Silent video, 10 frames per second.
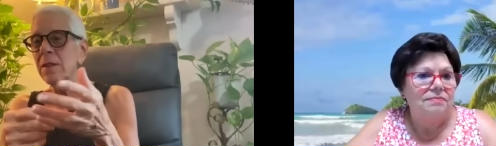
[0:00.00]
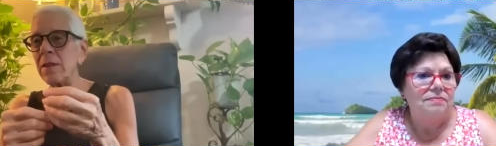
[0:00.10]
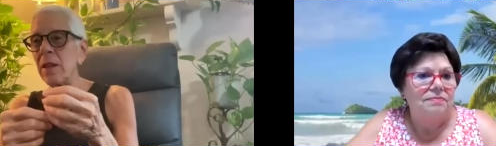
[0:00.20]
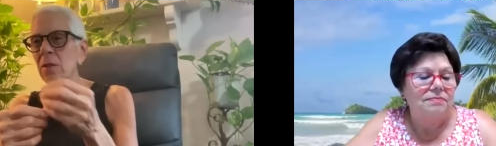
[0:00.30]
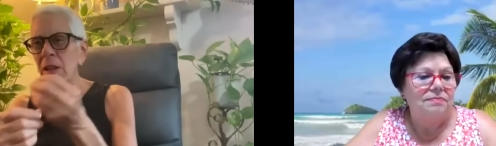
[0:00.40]

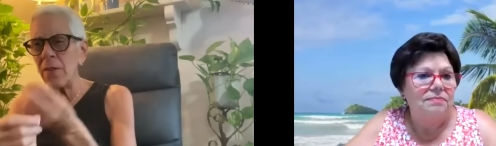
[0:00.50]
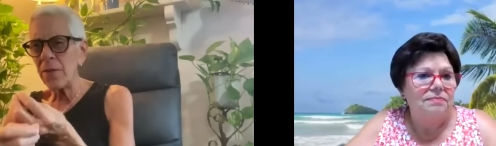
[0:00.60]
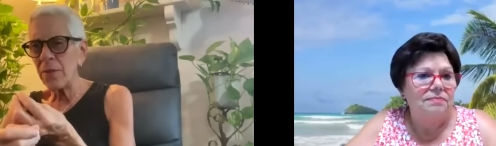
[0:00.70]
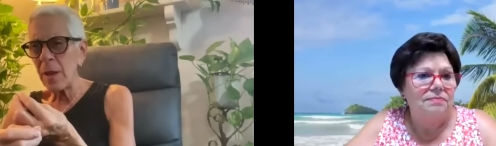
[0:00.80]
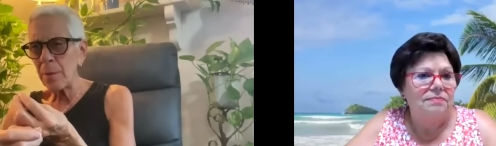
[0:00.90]
Speaker 1: they'll give
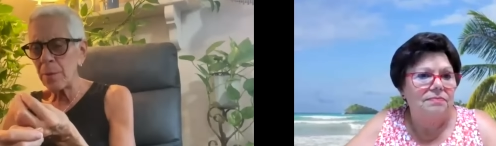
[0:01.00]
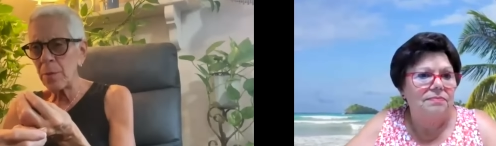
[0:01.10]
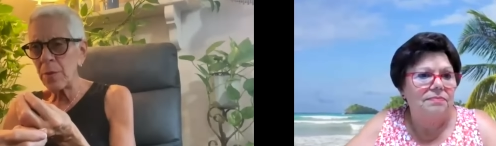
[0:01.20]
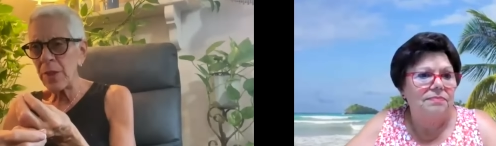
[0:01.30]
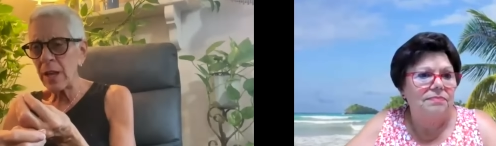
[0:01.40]
that
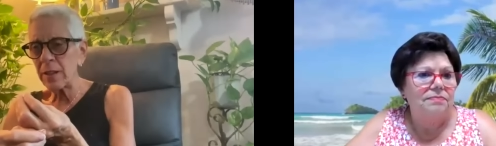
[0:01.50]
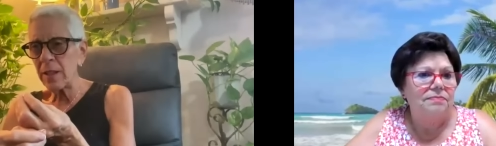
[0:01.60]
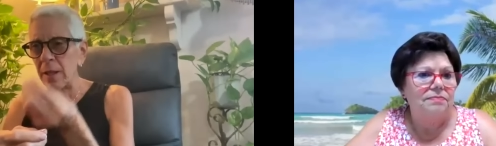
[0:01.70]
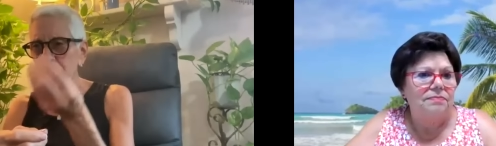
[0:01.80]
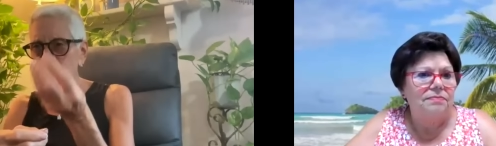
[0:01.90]
that
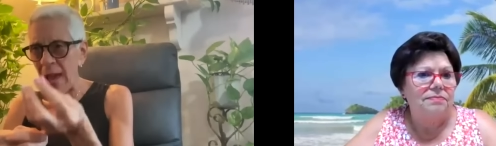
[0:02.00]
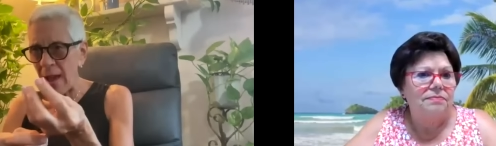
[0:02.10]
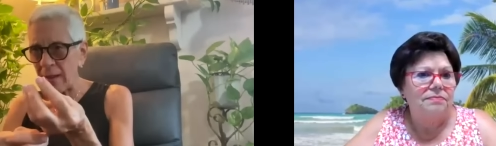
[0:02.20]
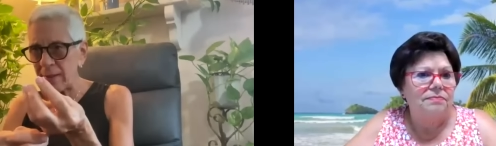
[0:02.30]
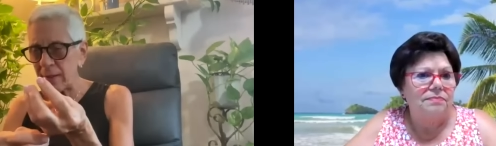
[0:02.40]
kid a
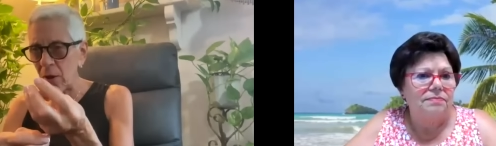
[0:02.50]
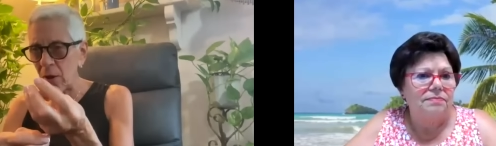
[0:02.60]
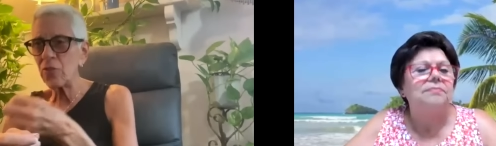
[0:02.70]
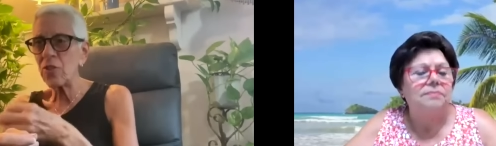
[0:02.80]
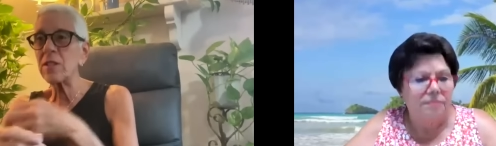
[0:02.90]
pass
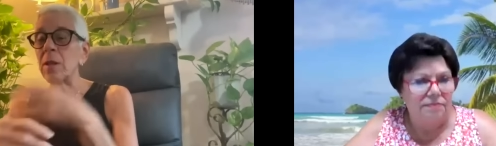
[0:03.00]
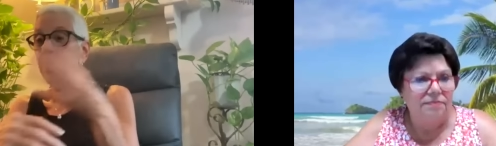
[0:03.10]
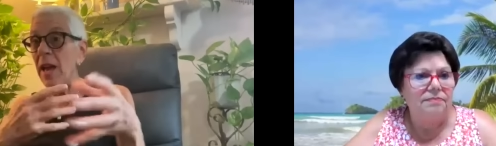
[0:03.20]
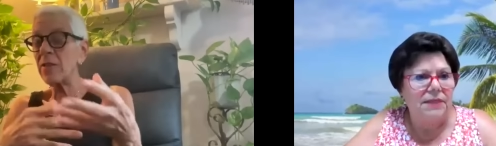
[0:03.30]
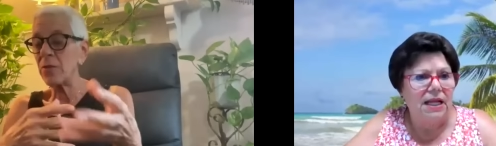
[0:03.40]
or just the
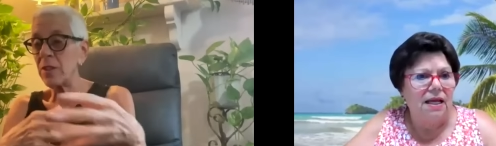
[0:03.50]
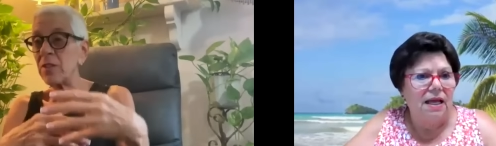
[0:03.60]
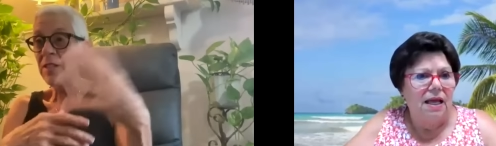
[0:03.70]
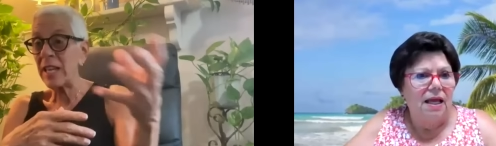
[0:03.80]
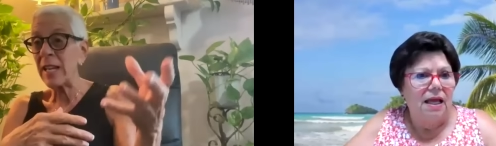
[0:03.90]
pass
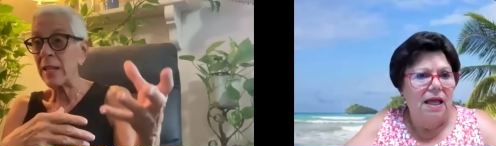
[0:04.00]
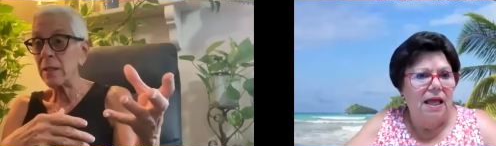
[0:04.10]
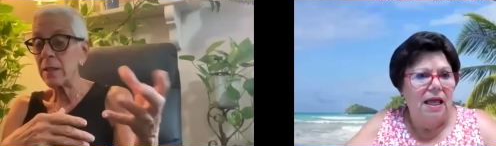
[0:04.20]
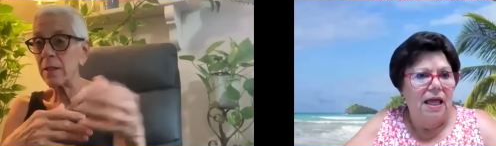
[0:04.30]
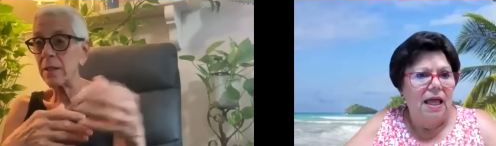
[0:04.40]
to get in.
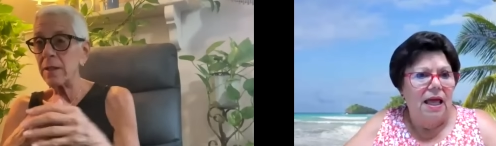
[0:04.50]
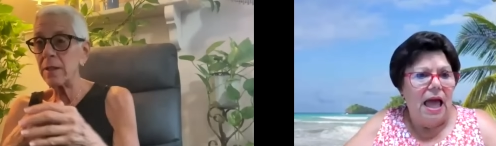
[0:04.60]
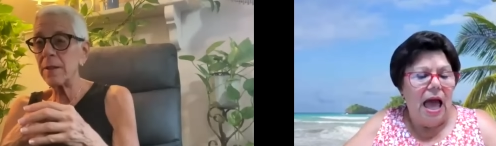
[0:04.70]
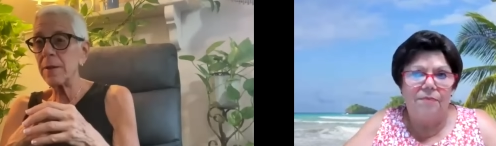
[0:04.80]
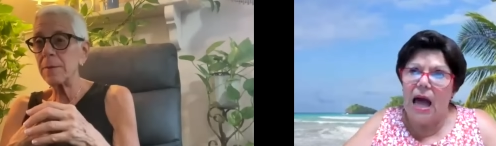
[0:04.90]

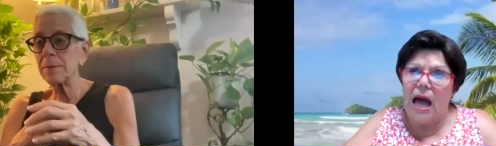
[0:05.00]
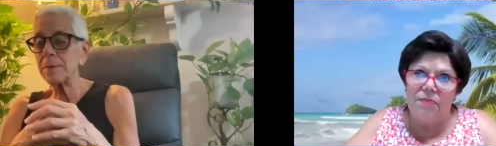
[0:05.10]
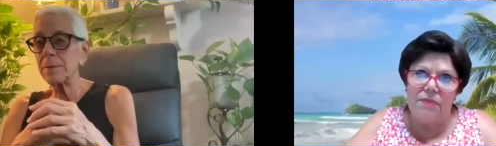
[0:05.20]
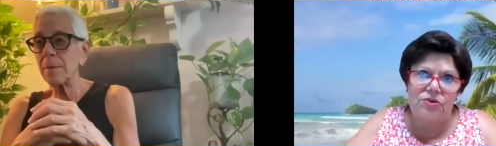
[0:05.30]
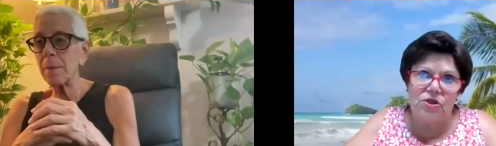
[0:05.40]
I,
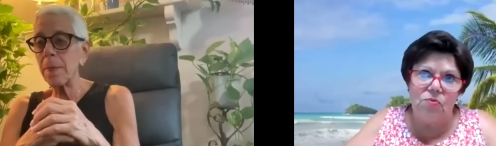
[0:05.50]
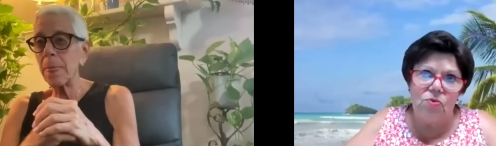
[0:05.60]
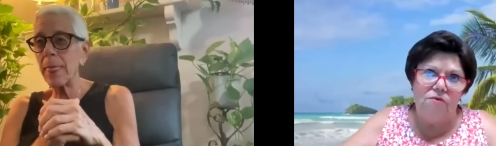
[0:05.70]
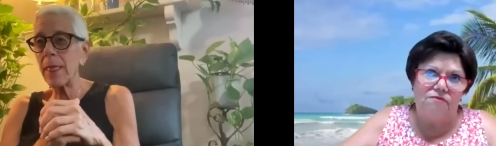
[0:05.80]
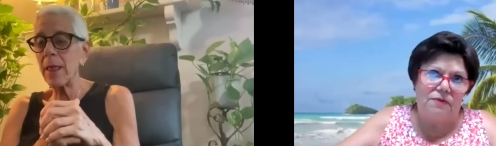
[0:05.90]
Speaker 2: don't
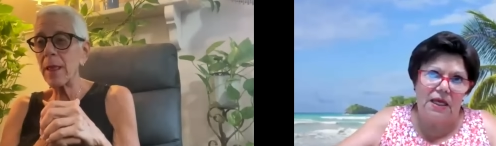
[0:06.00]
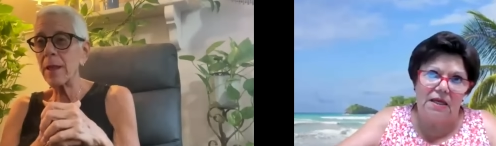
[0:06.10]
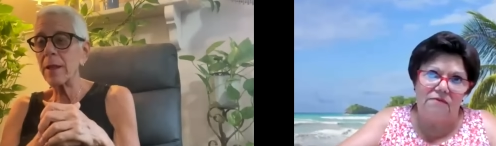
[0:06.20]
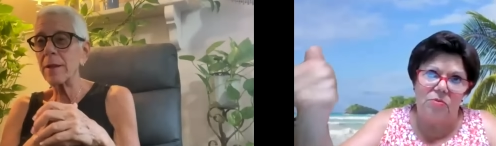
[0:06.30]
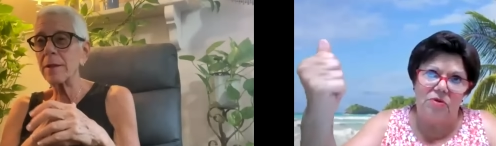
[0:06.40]
know if they
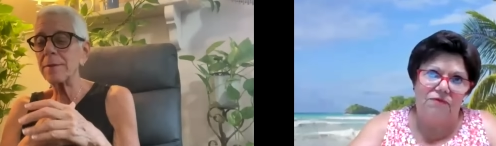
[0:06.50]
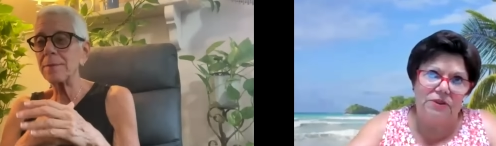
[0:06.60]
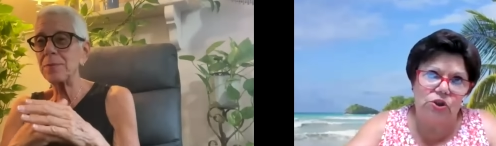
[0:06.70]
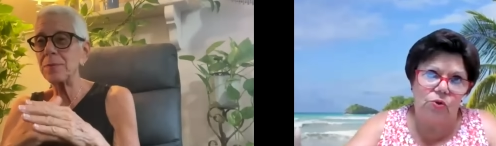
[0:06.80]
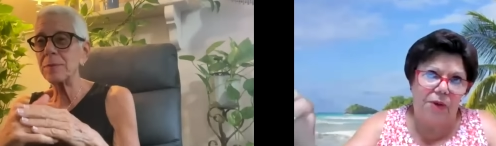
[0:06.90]
give them a
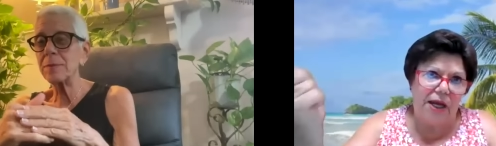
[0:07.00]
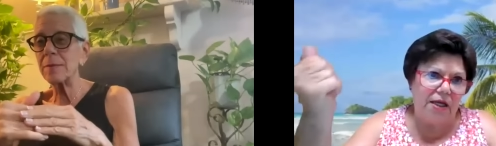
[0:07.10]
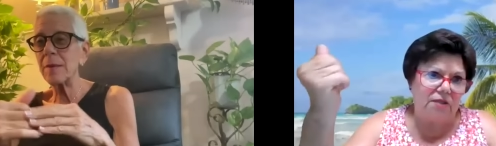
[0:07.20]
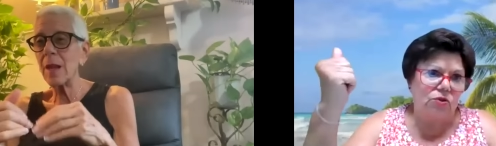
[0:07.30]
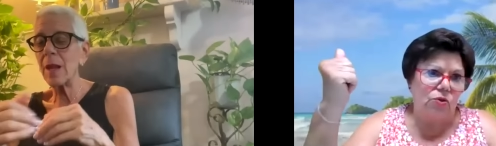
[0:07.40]
physical
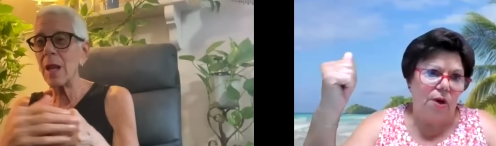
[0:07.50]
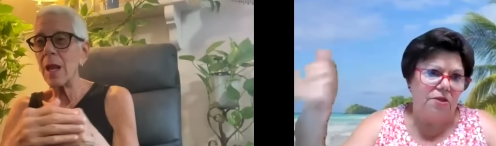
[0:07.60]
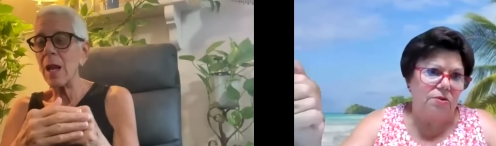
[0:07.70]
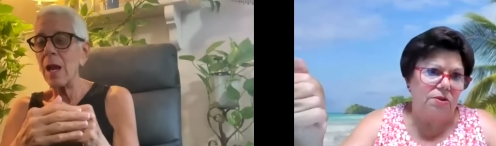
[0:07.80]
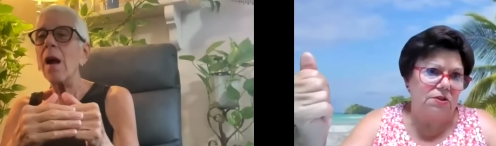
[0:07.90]
pass or
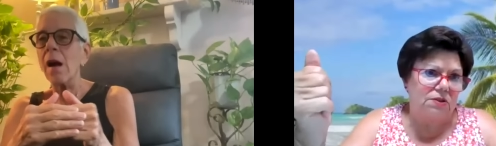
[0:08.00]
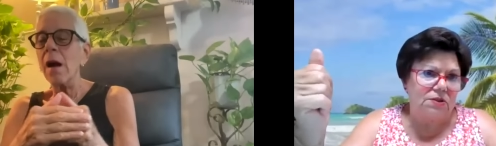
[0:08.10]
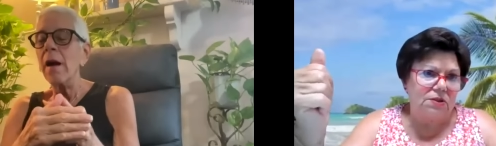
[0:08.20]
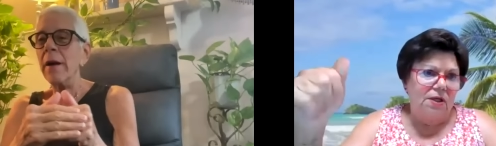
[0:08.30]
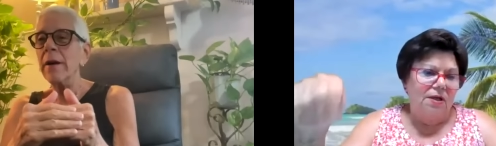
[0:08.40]
whether
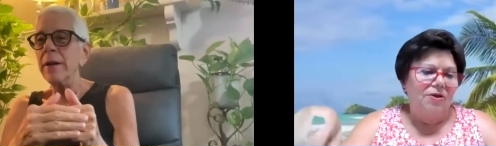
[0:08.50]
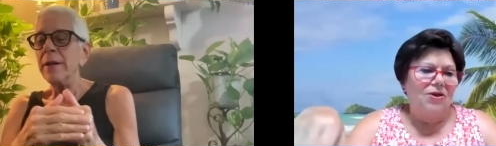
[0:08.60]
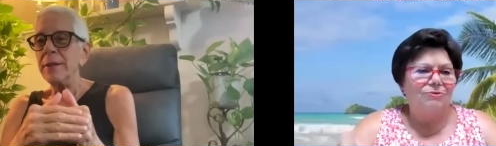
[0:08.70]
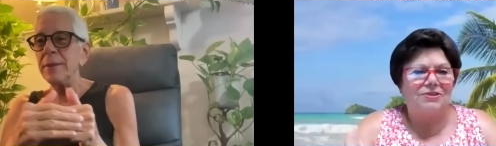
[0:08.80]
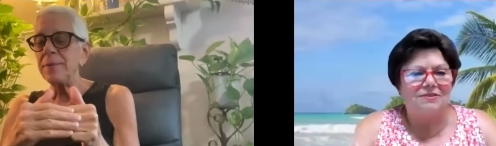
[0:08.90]
it's
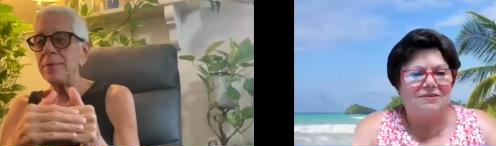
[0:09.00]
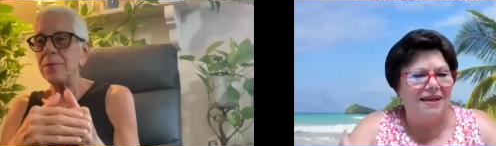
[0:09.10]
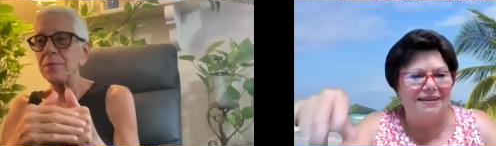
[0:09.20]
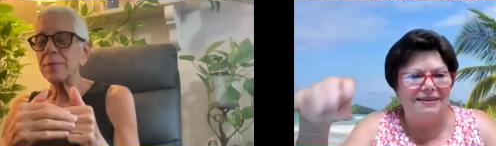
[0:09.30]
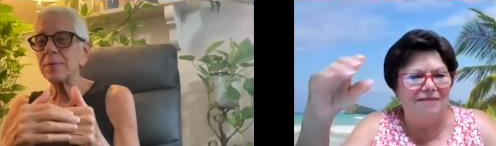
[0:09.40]
you know since
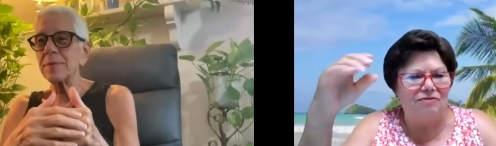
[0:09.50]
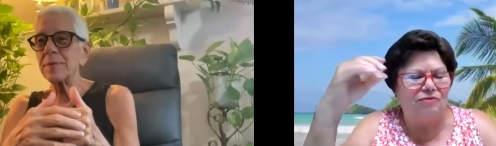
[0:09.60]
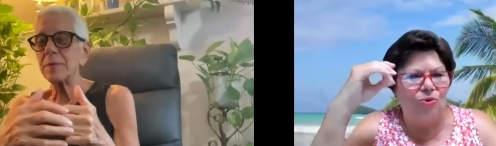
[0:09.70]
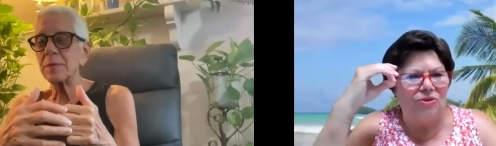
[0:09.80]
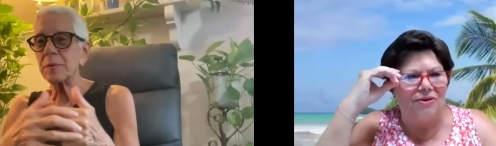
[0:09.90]
I didn't have a
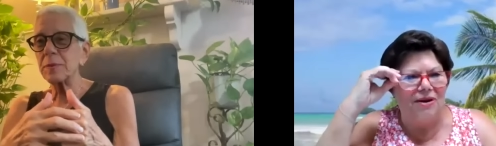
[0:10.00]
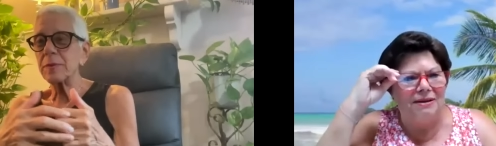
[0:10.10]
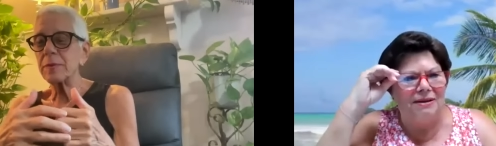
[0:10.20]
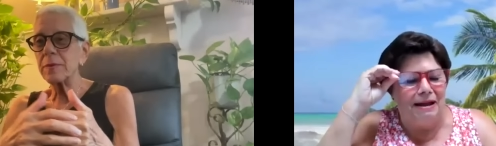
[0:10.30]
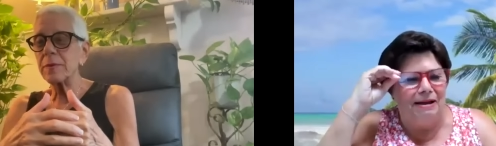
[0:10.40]
fourth grader,